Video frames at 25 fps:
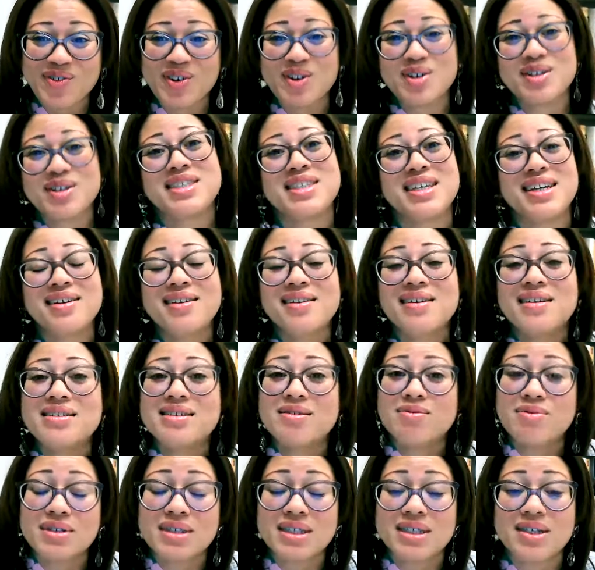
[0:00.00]
first thing because
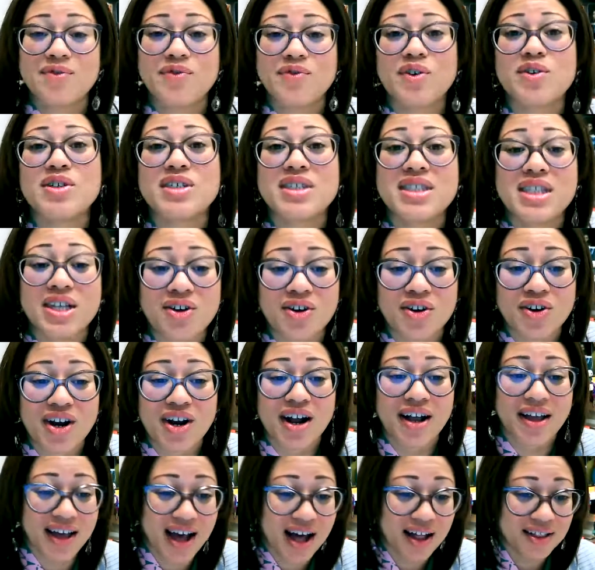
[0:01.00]
it was the first thing on
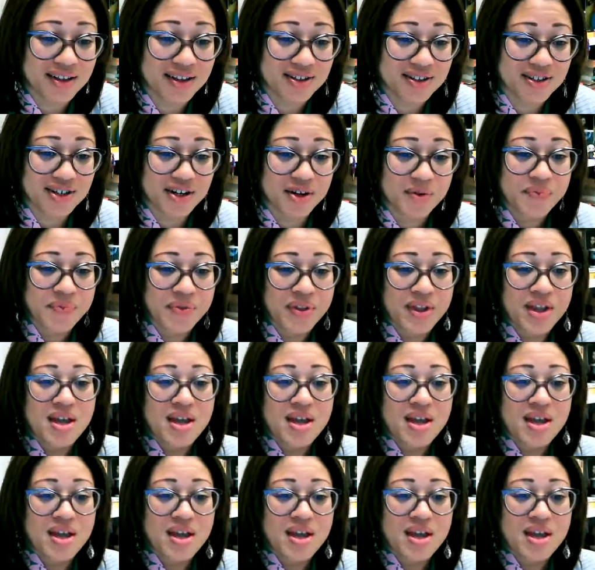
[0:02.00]
our calendar.